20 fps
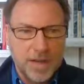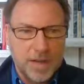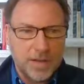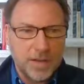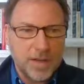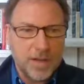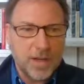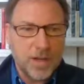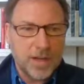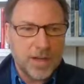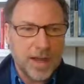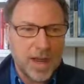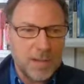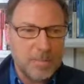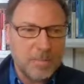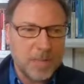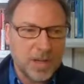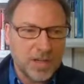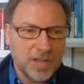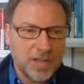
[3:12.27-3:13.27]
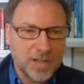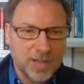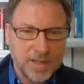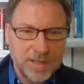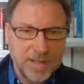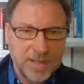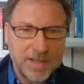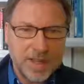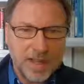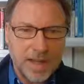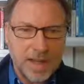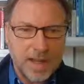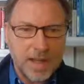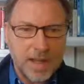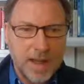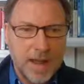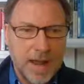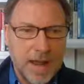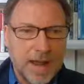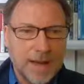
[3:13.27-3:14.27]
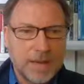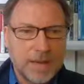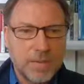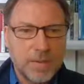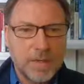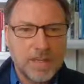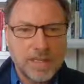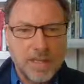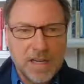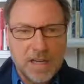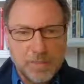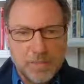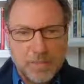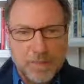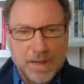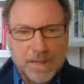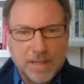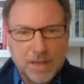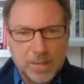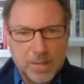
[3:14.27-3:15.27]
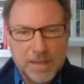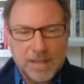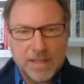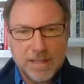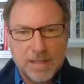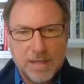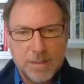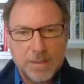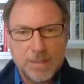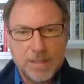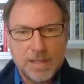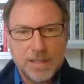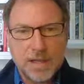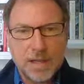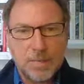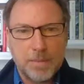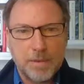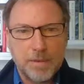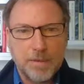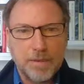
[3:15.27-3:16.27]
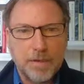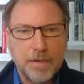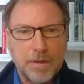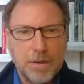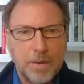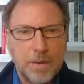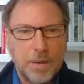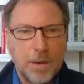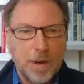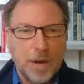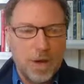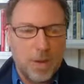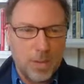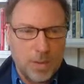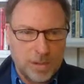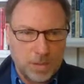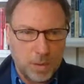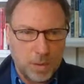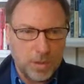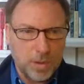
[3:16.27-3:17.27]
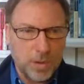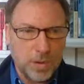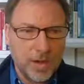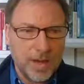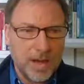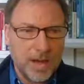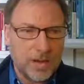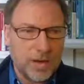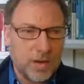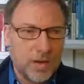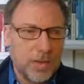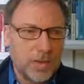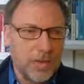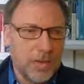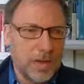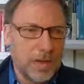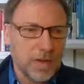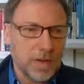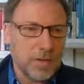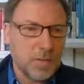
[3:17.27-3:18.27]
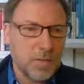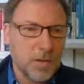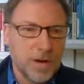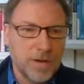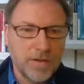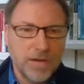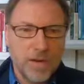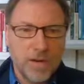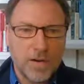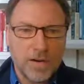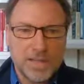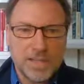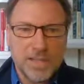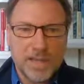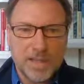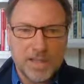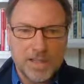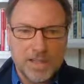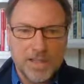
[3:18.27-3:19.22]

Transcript: the UK budget today, and we're seeing better and better numbers coming through, which we'll look at on the coronavirus stats.